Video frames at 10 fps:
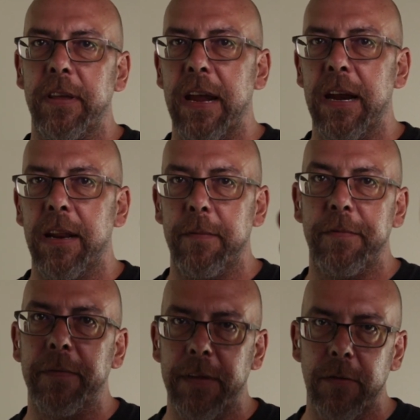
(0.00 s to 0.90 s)
the Canon
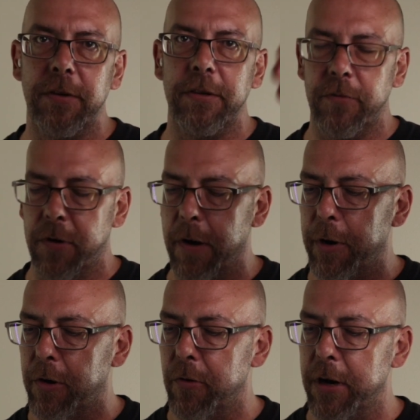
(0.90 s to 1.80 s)
M50, which is what I'm
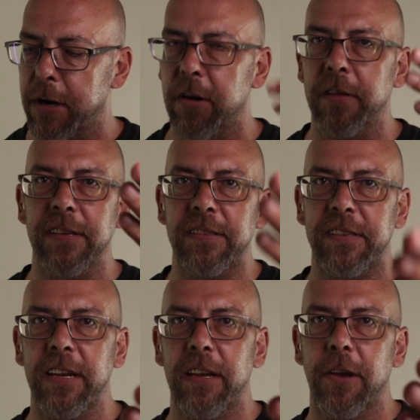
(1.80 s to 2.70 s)
recording on, the
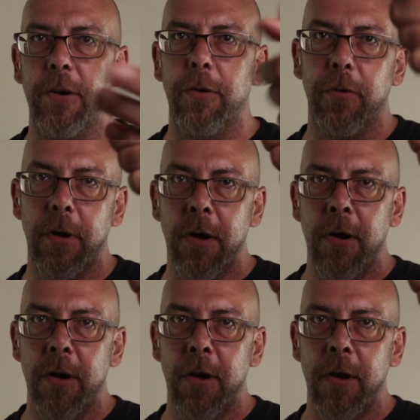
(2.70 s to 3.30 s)
Cinco